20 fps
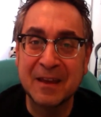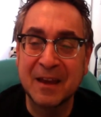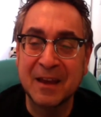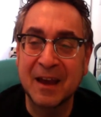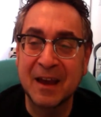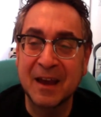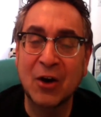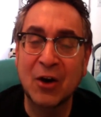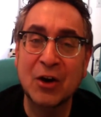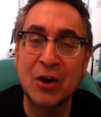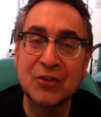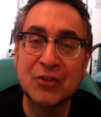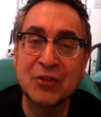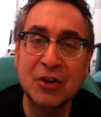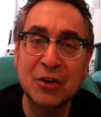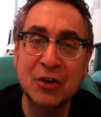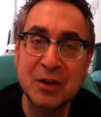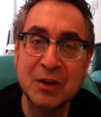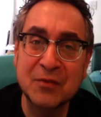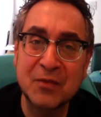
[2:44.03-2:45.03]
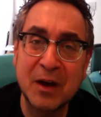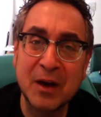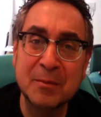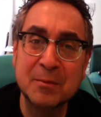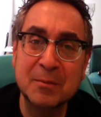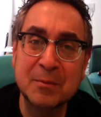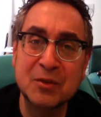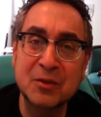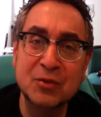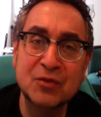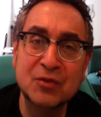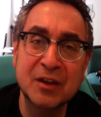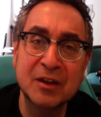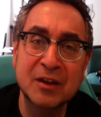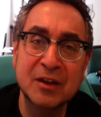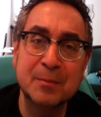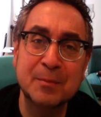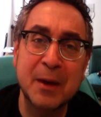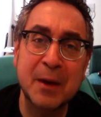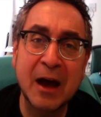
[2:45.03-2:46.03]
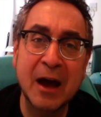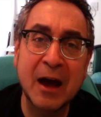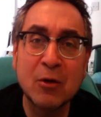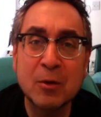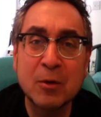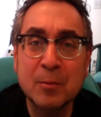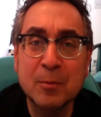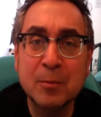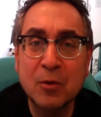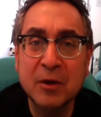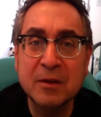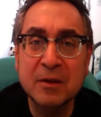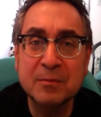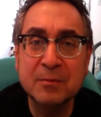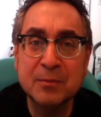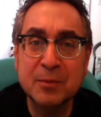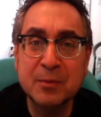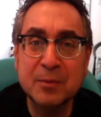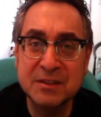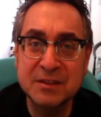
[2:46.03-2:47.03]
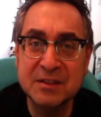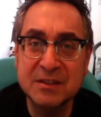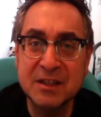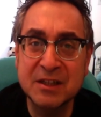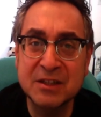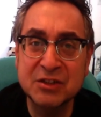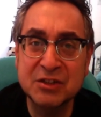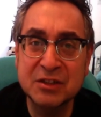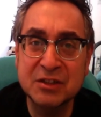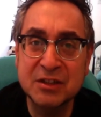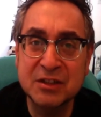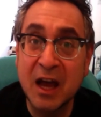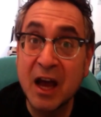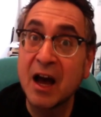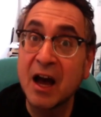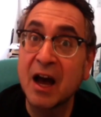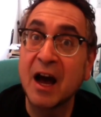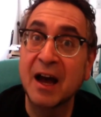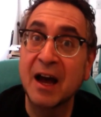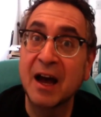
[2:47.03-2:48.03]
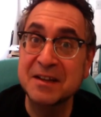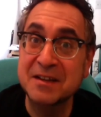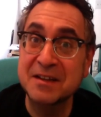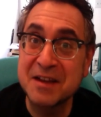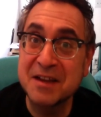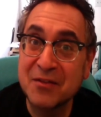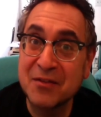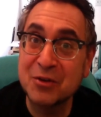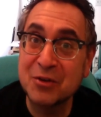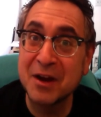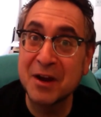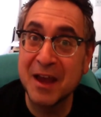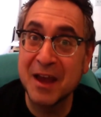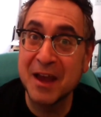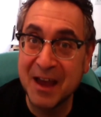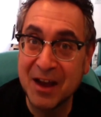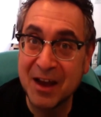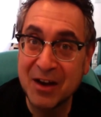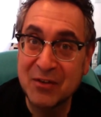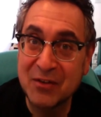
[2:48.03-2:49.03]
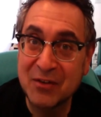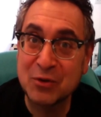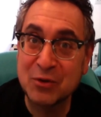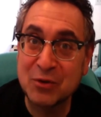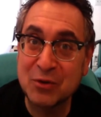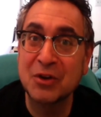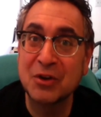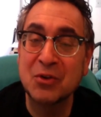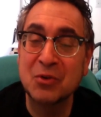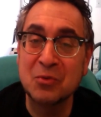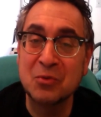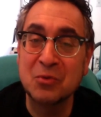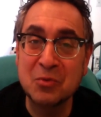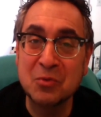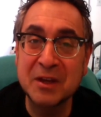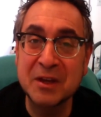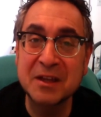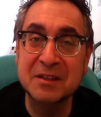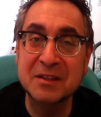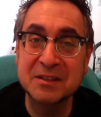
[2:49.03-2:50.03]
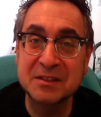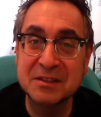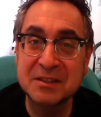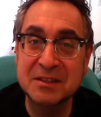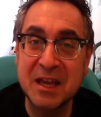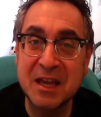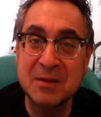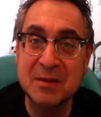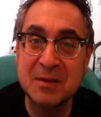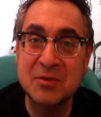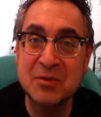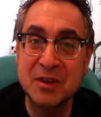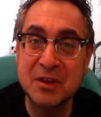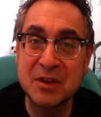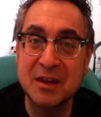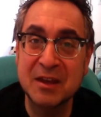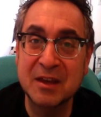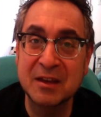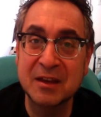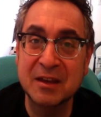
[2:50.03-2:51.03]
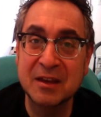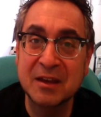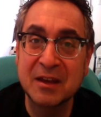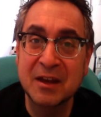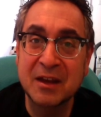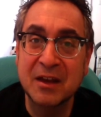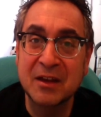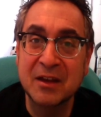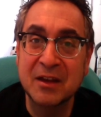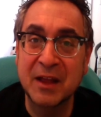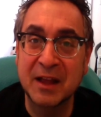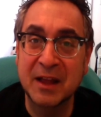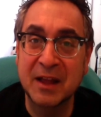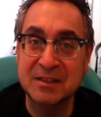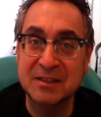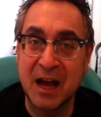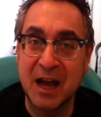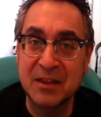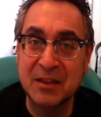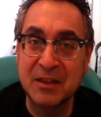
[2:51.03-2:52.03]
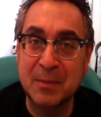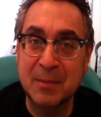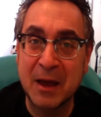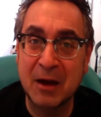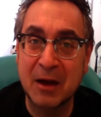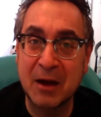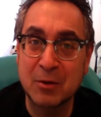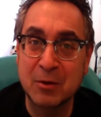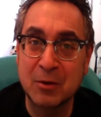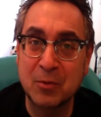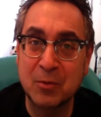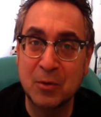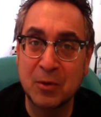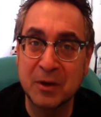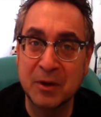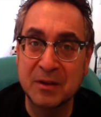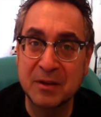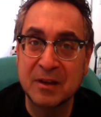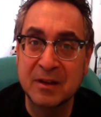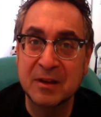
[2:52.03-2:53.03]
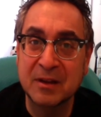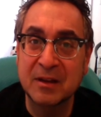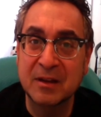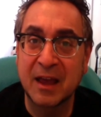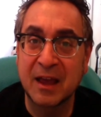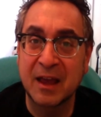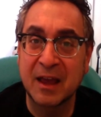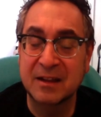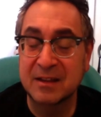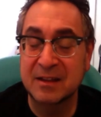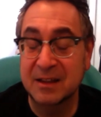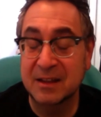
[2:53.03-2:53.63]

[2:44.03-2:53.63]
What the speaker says: Also, if I'm using a PowerPoint presentation, I never ever read the same thing that's on the PowerPoint and